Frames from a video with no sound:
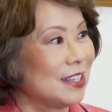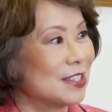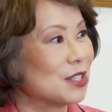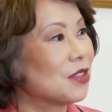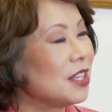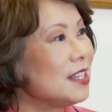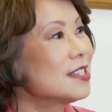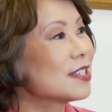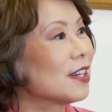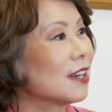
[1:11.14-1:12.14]
So
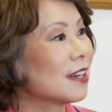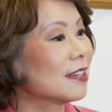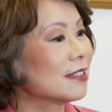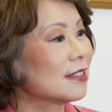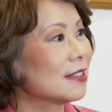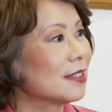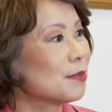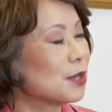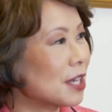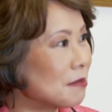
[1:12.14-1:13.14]
these are
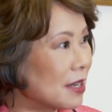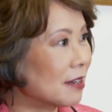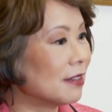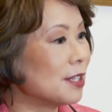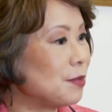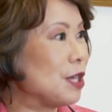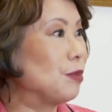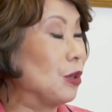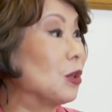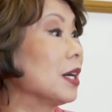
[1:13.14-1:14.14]
primarily
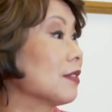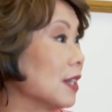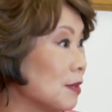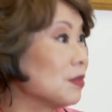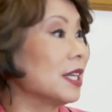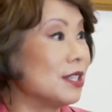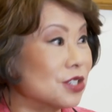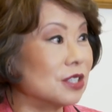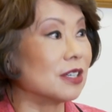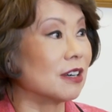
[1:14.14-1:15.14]
people who have come
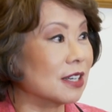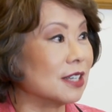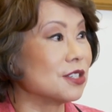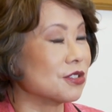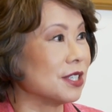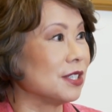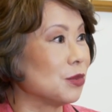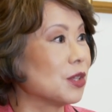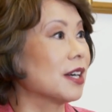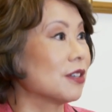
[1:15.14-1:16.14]
into our country
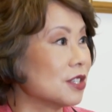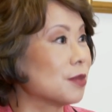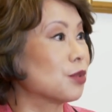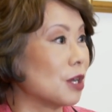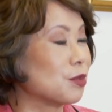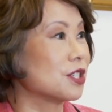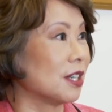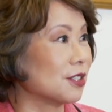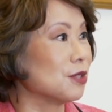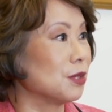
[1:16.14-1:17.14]
without proper
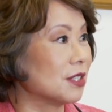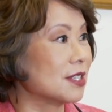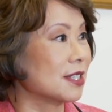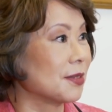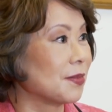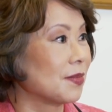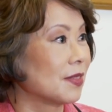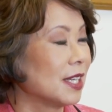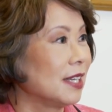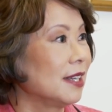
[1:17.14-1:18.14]
documents.
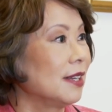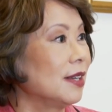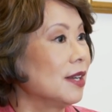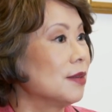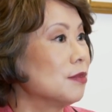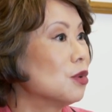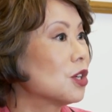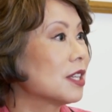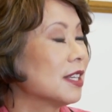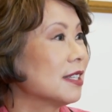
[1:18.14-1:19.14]

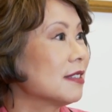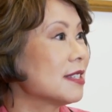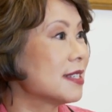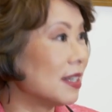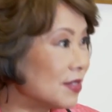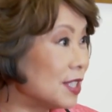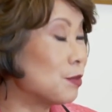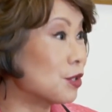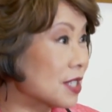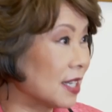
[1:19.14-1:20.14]
More than
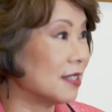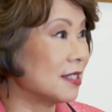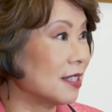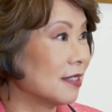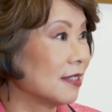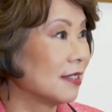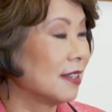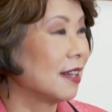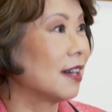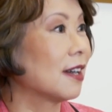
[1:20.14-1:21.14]
70%
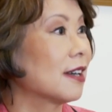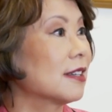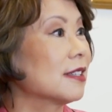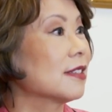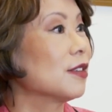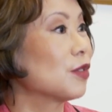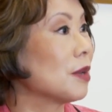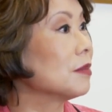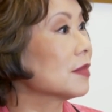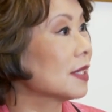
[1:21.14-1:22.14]
are
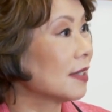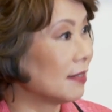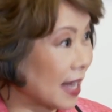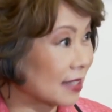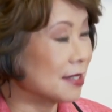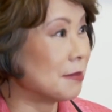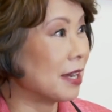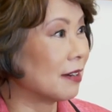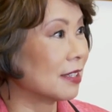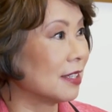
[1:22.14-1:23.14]
from Latin
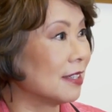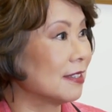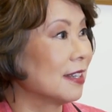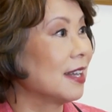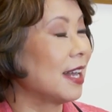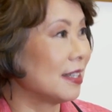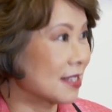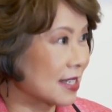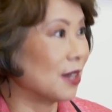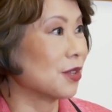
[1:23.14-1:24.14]
America
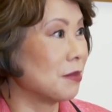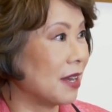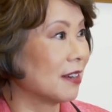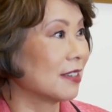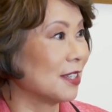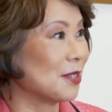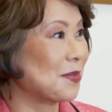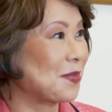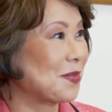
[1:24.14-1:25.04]
and South America